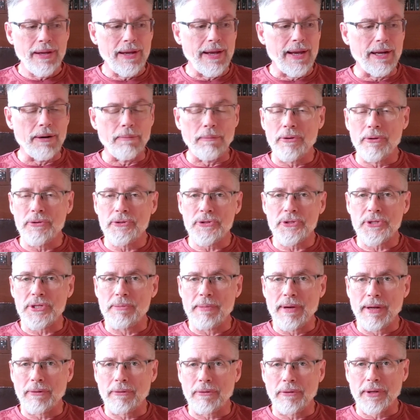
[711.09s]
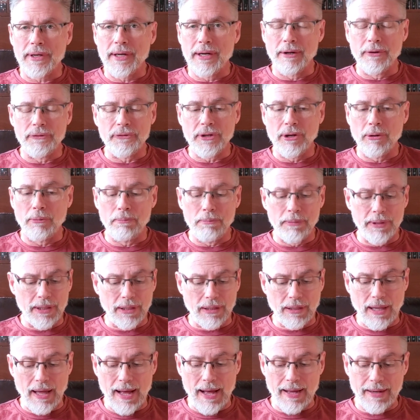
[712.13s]
And emergency medical care has helped me a
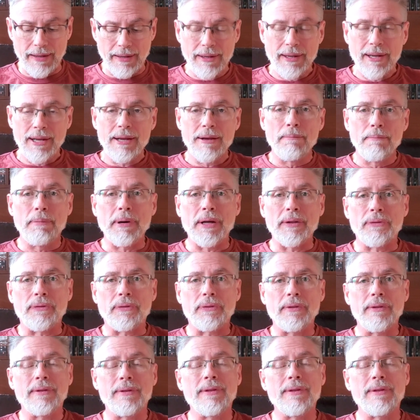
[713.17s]
lot. But